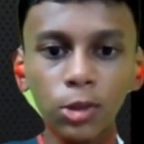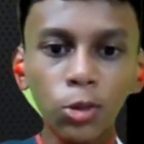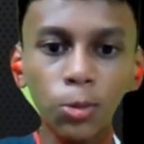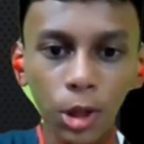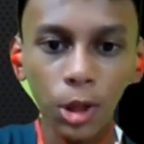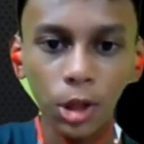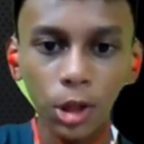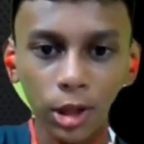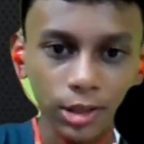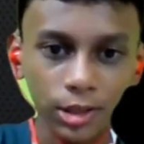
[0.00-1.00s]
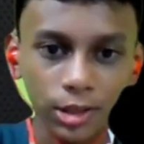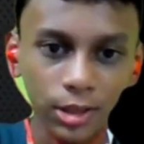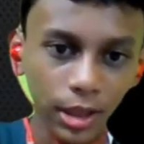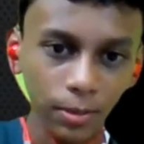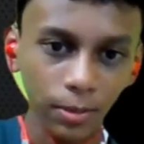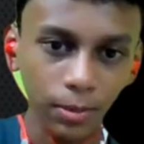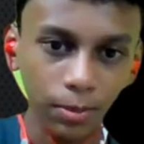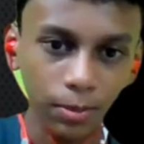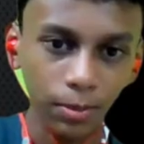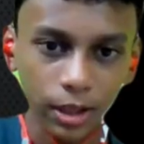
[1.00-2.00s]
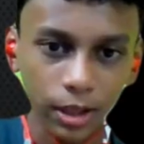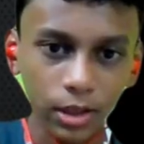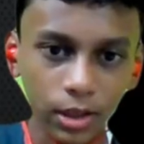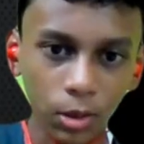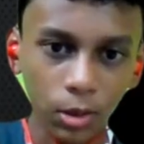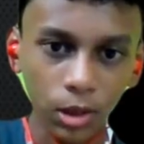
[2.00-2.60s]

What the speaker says: two products, product number